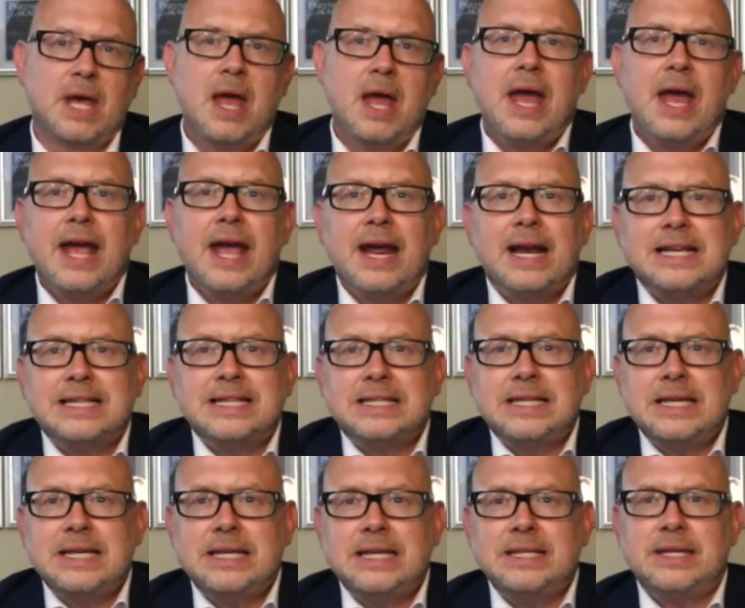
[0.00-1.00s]
It is
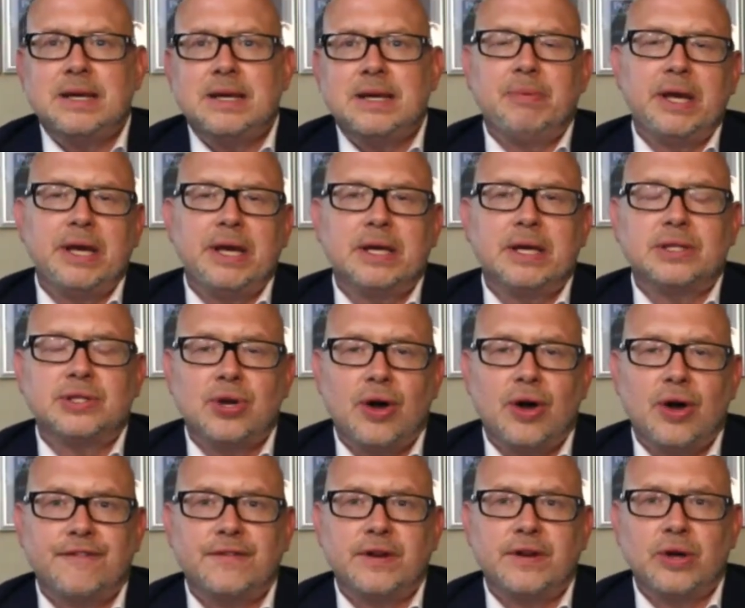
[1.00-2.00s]
easier being a
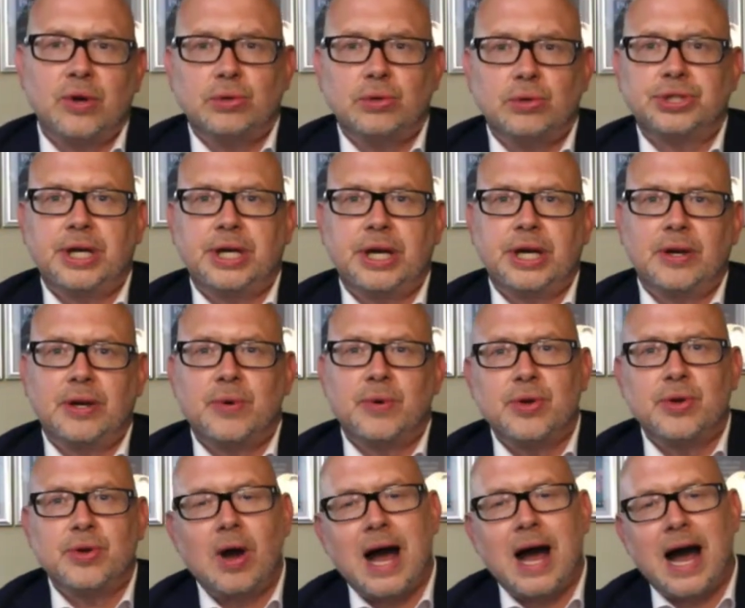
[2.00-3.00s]
tough negotiator
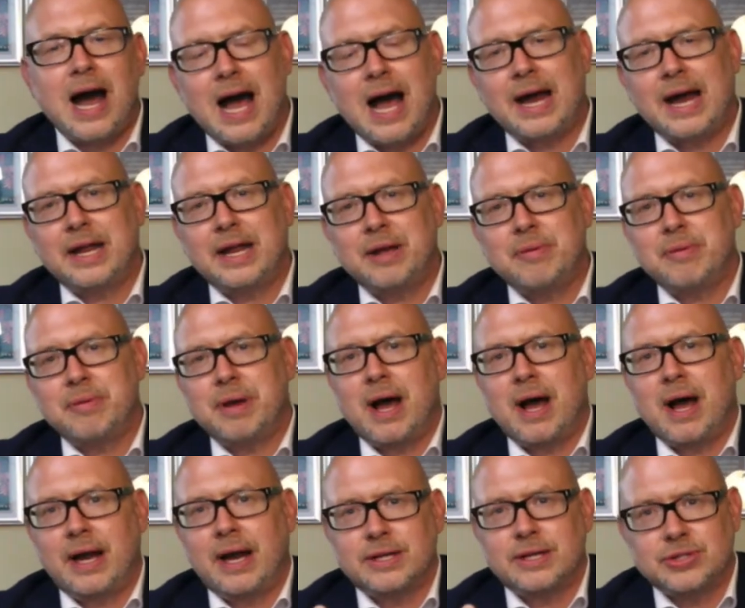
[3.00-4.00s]
when you're hiding
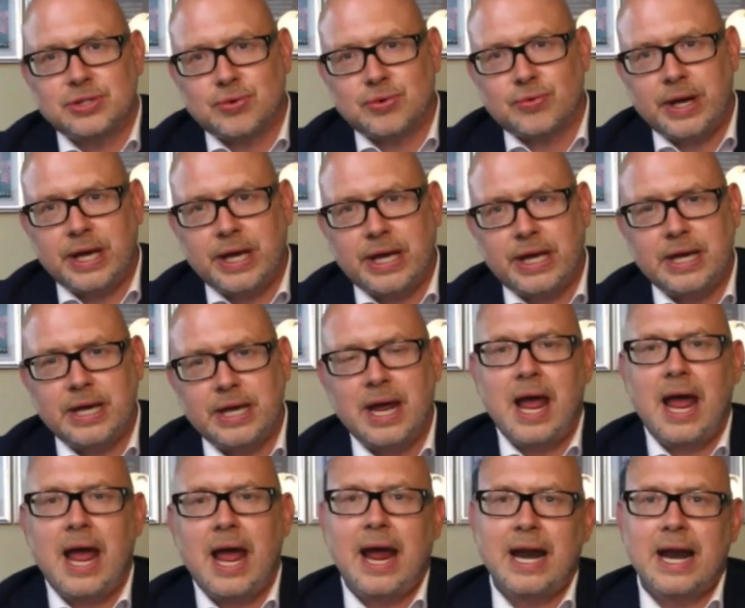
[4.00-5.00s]
behind a screen
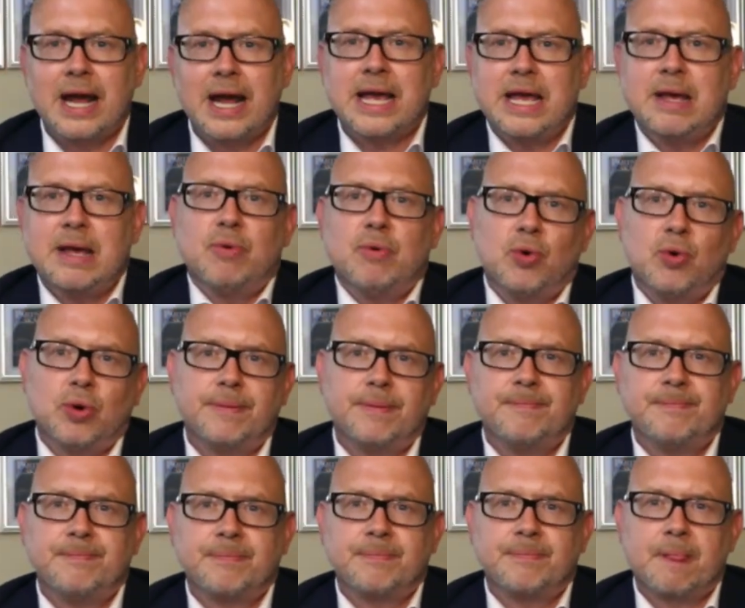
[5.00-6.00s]
and a keyboard.
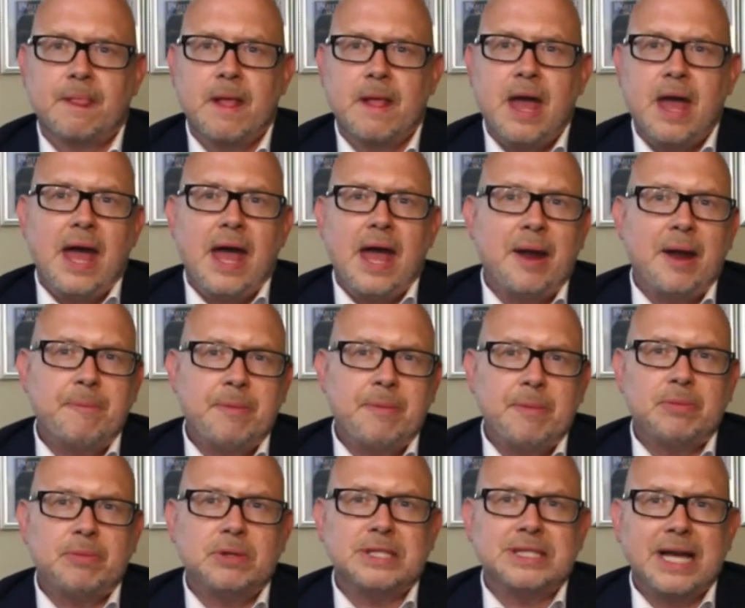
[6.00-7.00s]
And
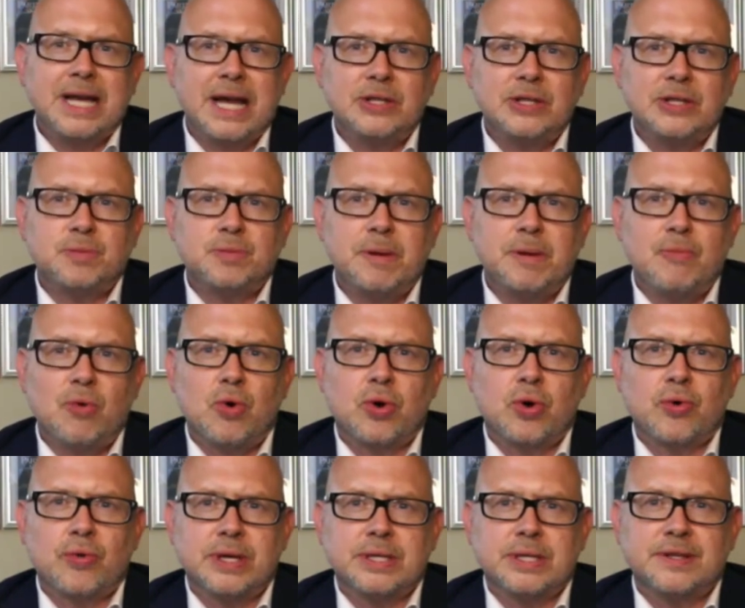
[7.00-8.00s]
people tend to be more
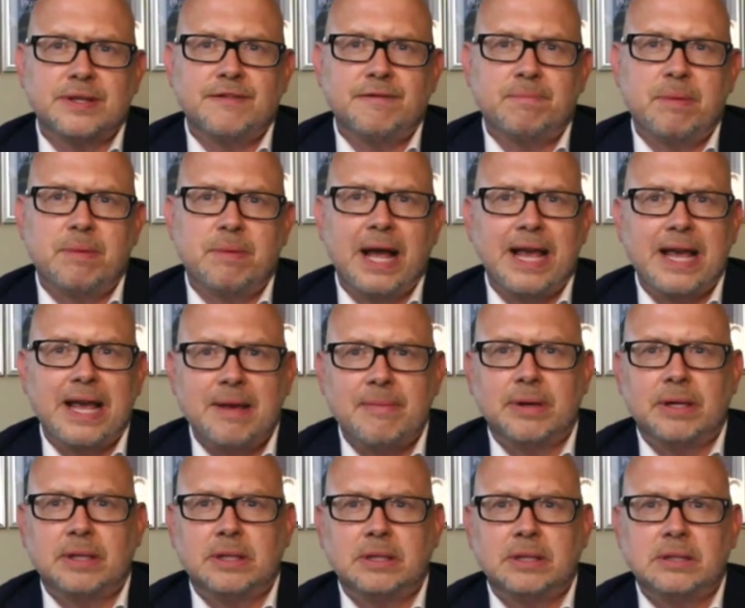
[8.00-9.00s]
aggressive by
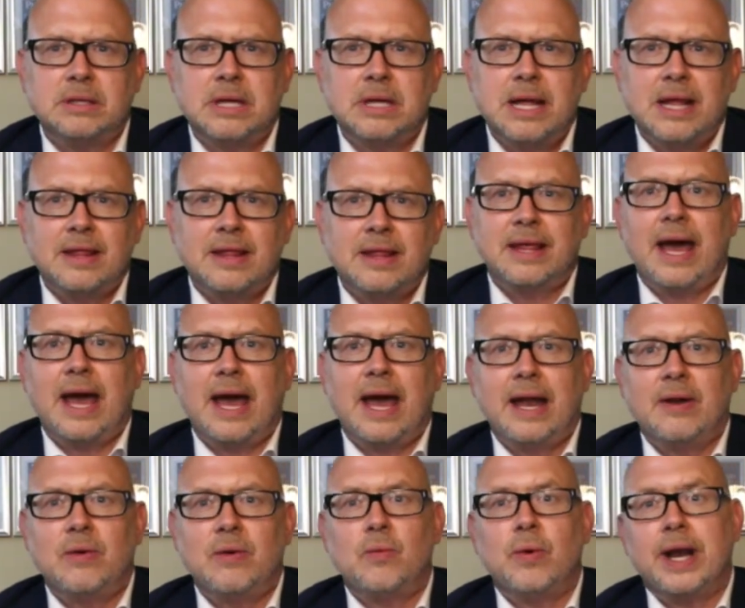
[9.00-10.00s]
email
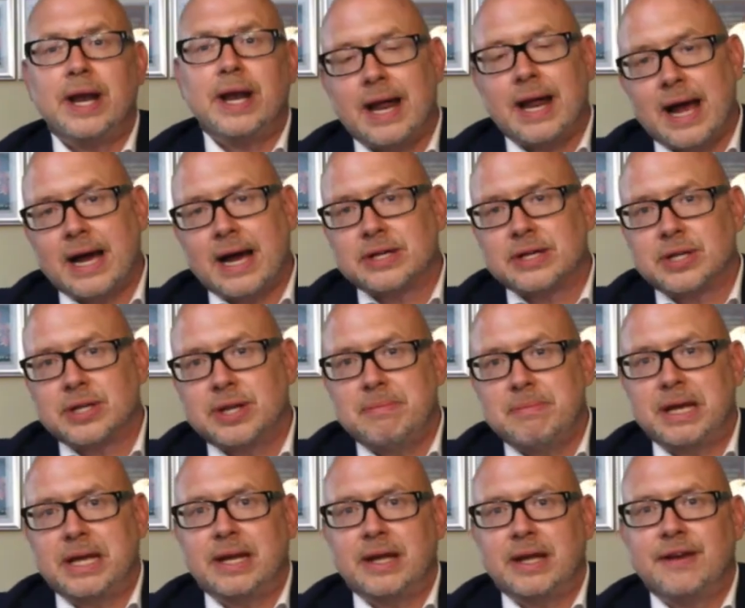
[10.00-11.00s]
than when they're actually
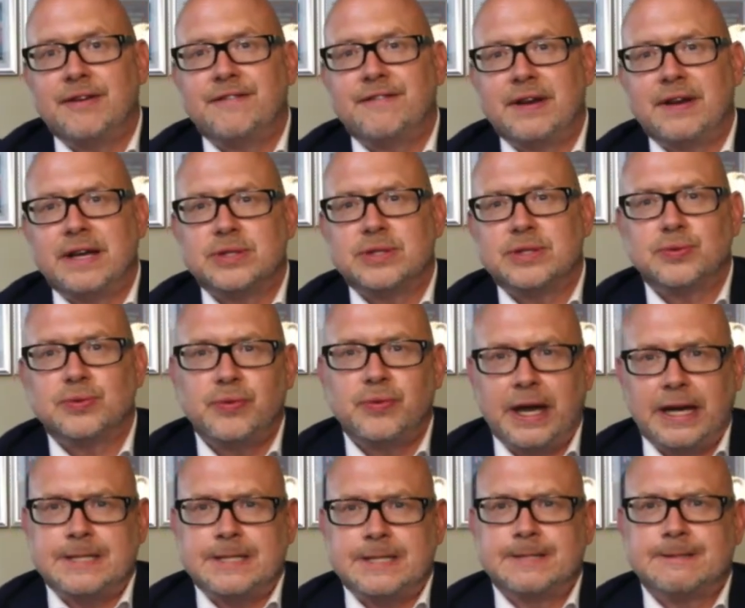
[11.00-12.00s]
meeting
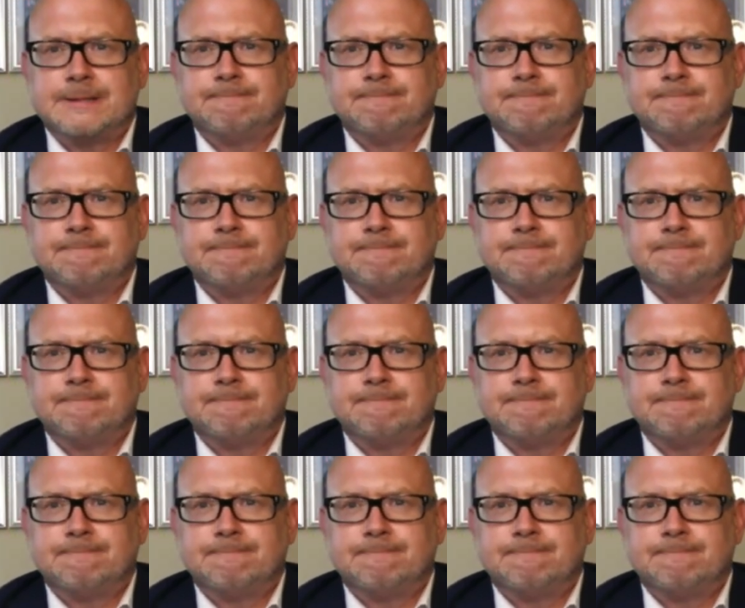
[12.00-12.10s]
face-to-face.